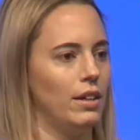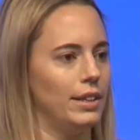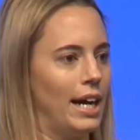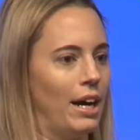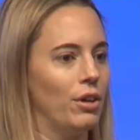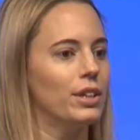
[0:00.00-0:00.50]

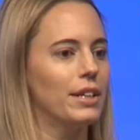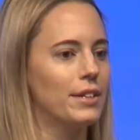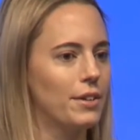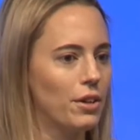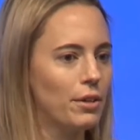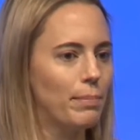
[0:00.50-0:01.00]
Now, the
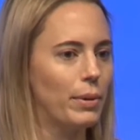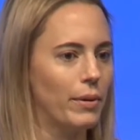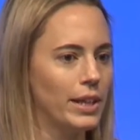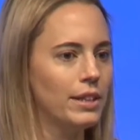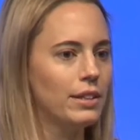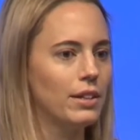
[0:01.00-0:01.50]
third
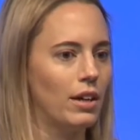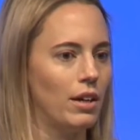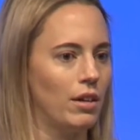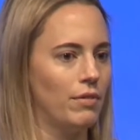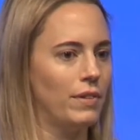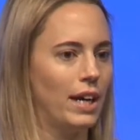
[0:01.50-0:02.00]
point
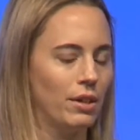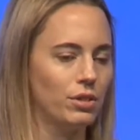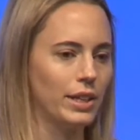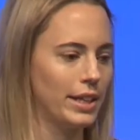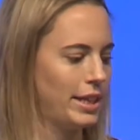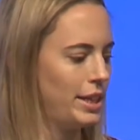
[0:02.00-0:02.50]
of how to
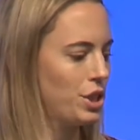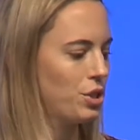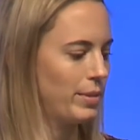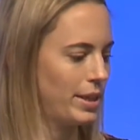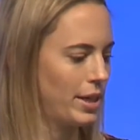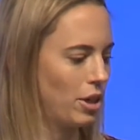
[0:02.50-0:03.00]
engage
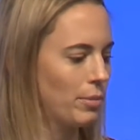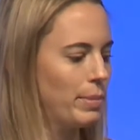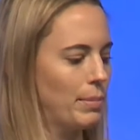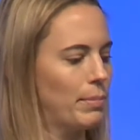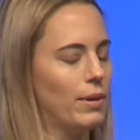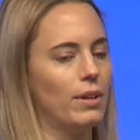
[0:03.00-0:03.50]
with young
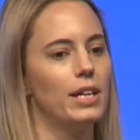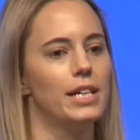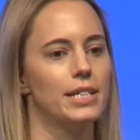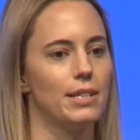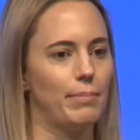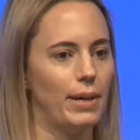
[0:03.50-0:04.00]
people
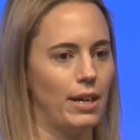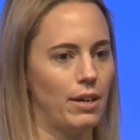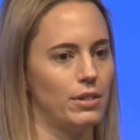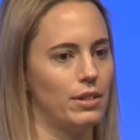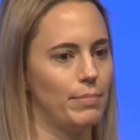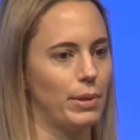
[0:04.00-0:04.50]
is
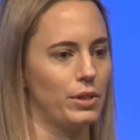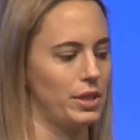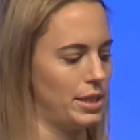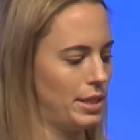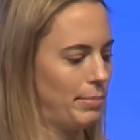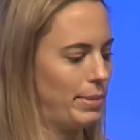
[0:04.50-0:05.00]
about
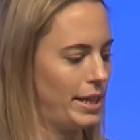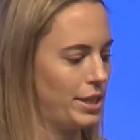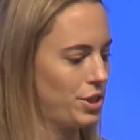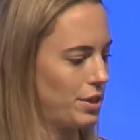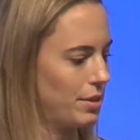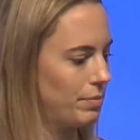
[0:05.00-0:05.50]

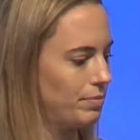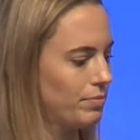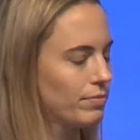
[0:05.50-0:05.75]
participation.